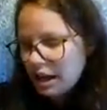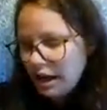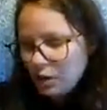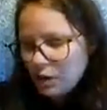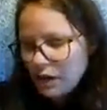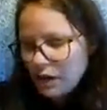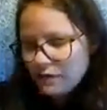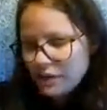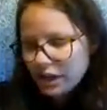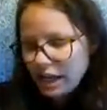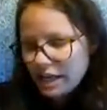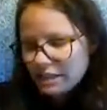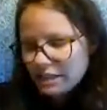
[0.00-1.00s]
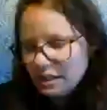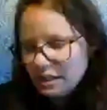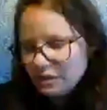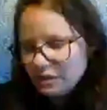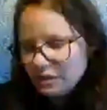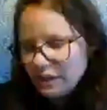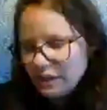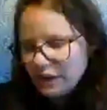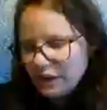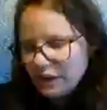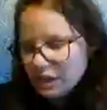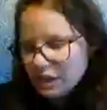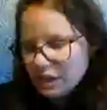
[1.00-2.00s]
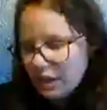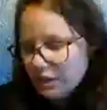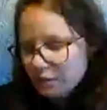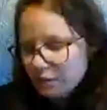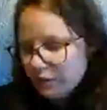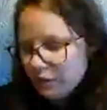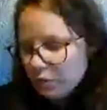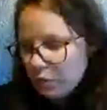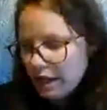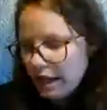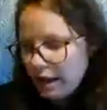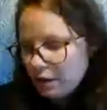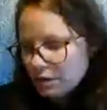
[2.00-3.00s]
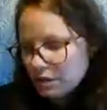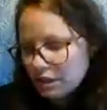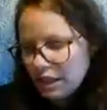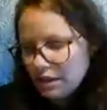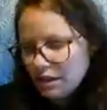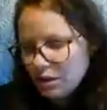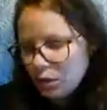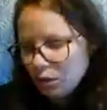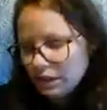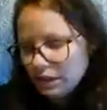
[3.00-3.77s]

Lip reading: out of their casings and ready for action on the roof of the White House and the old